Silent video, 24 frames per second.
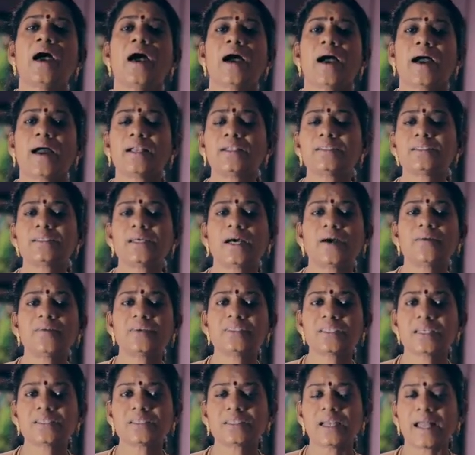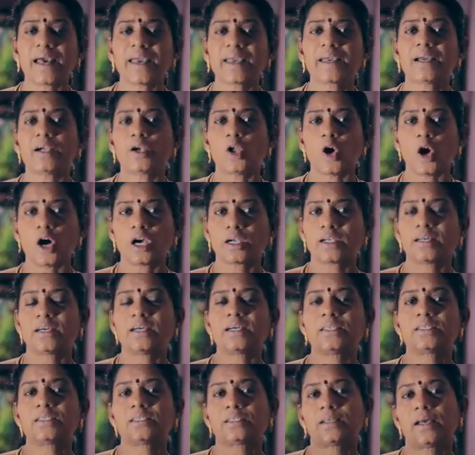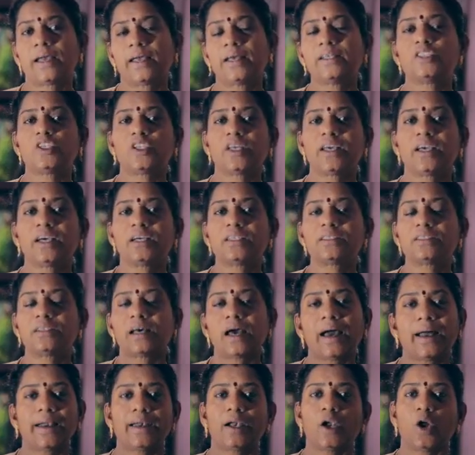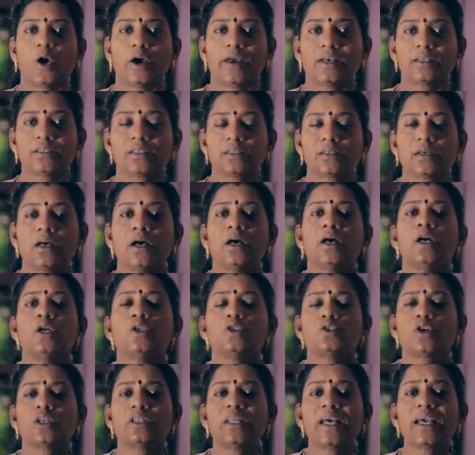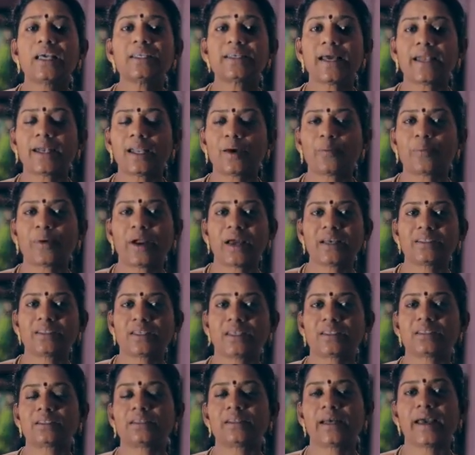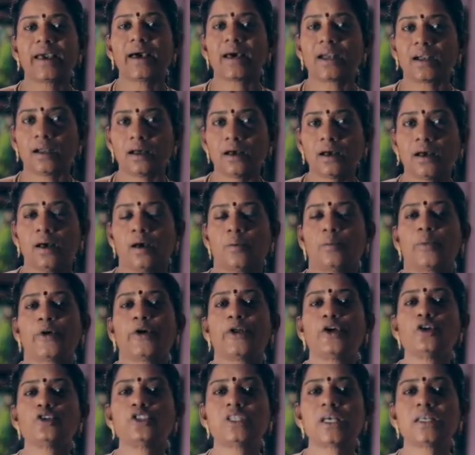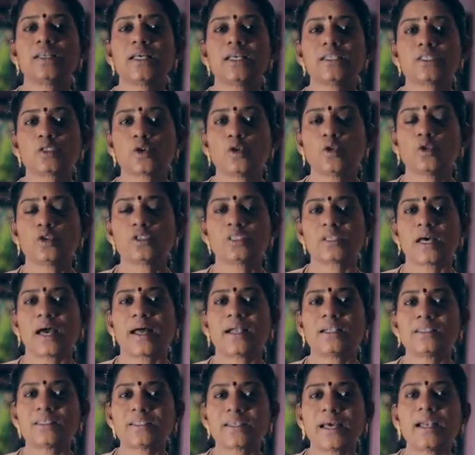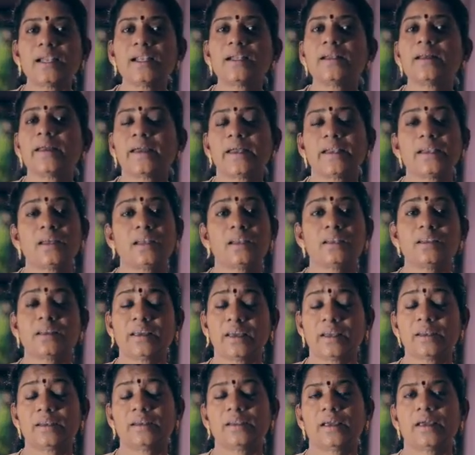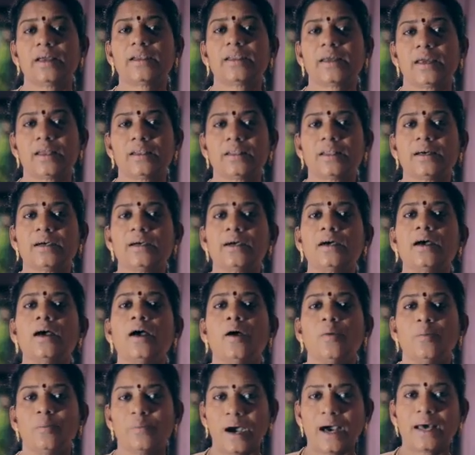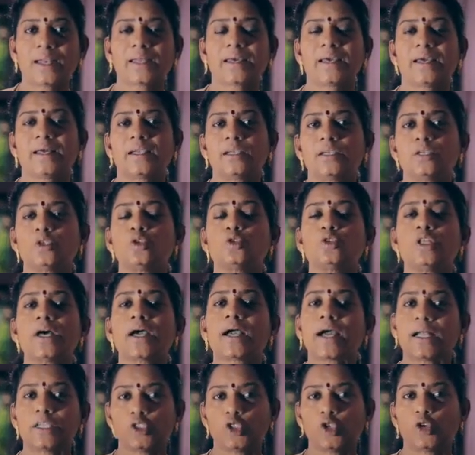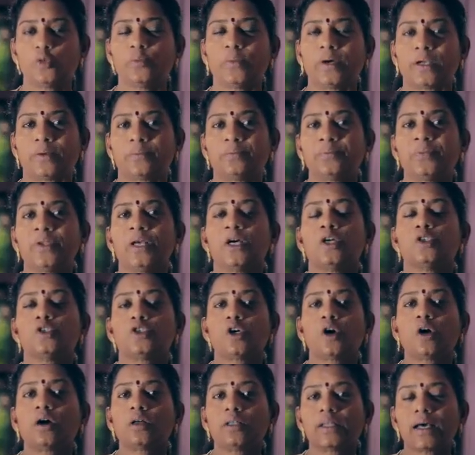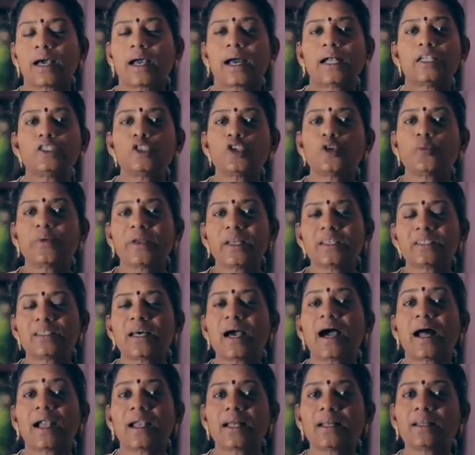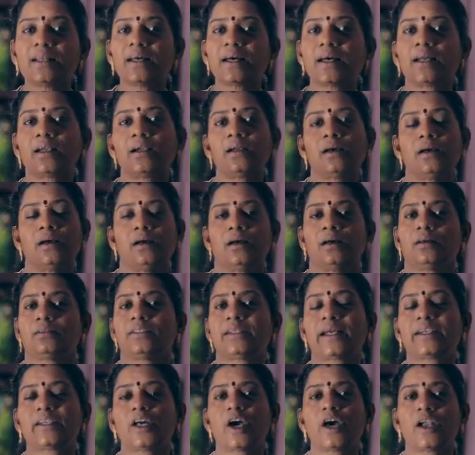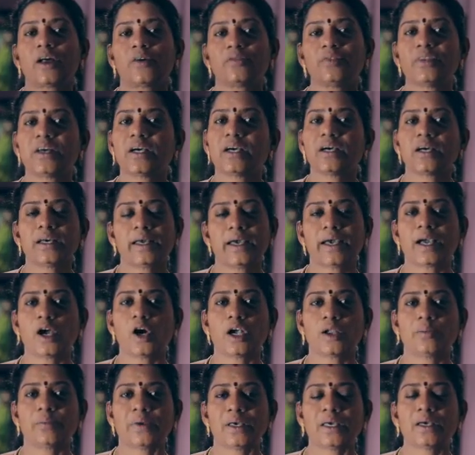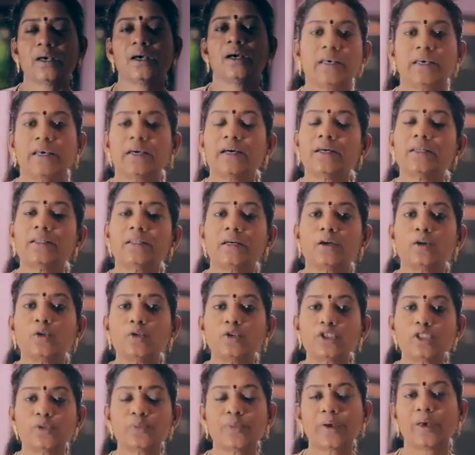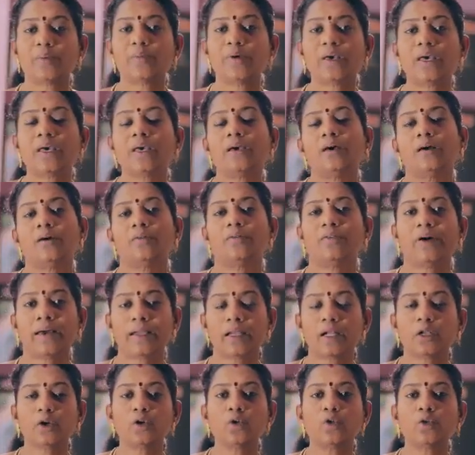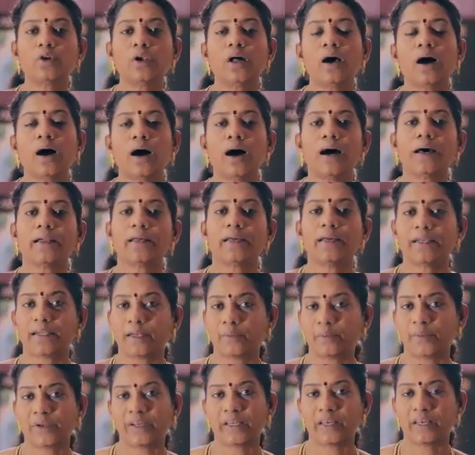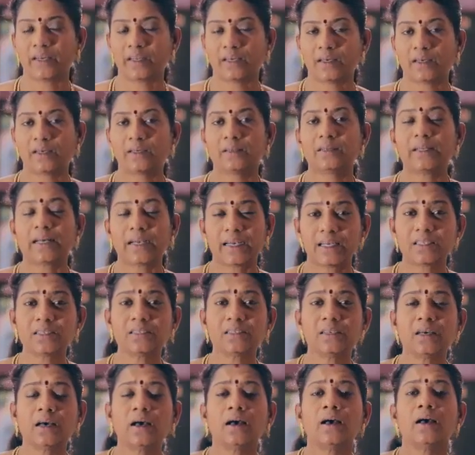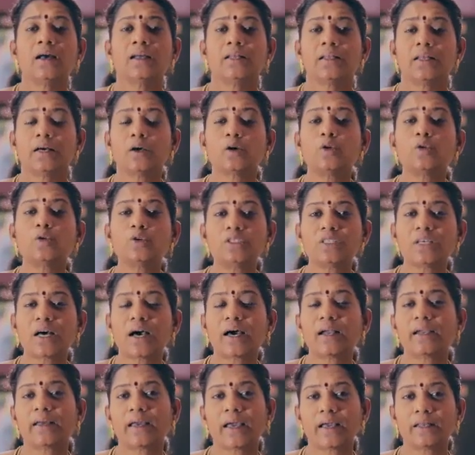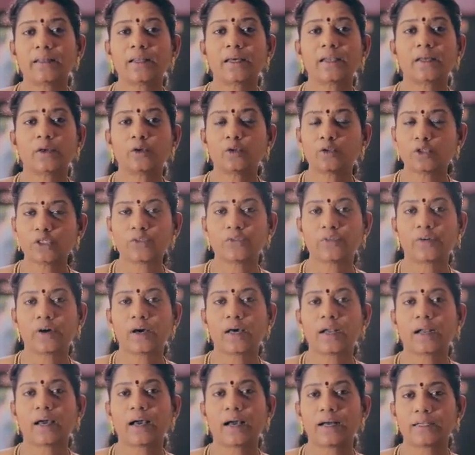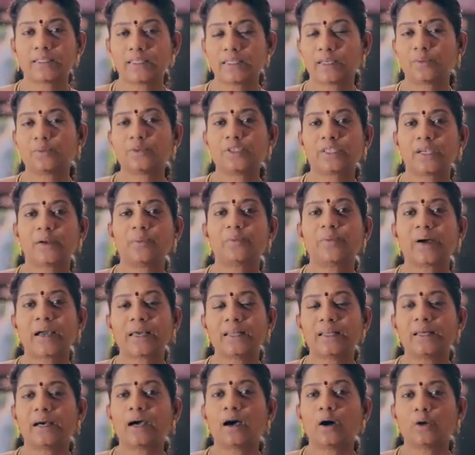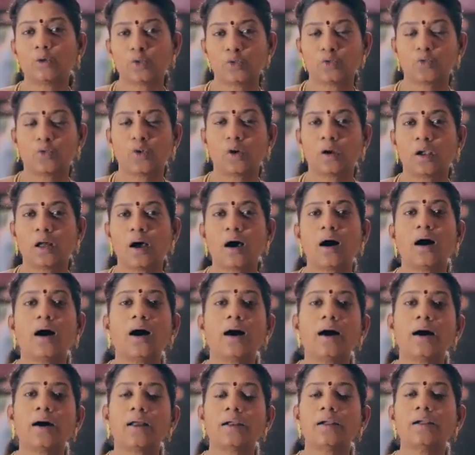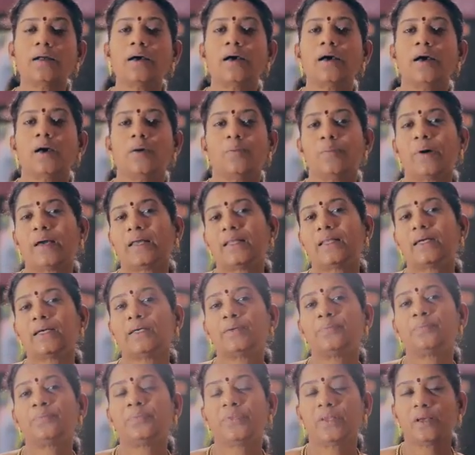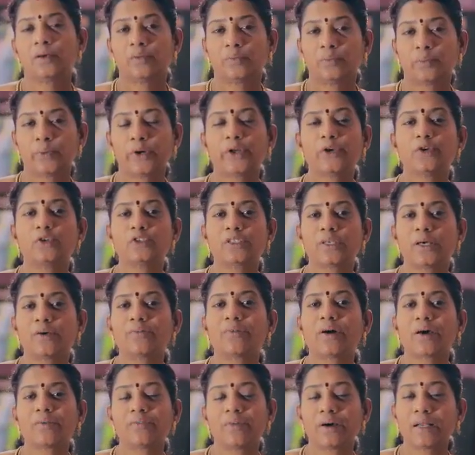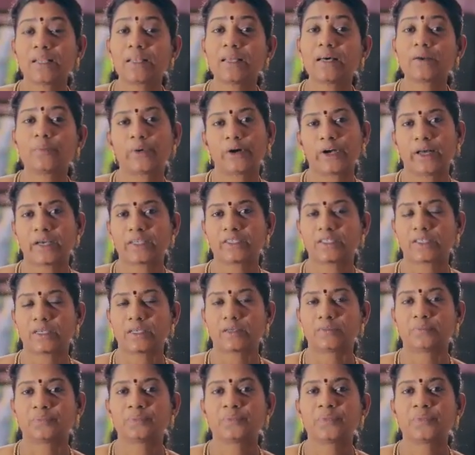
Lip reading: And services like doctors, engineers and lawyers. So these enterprises, they are producing these goods and sell it in the market to the consumer. So the consumer is another sector of the economy. Here the goods may be a final good or intermediate. That is, the goods are either used for consumption by the household or by the producer for further production.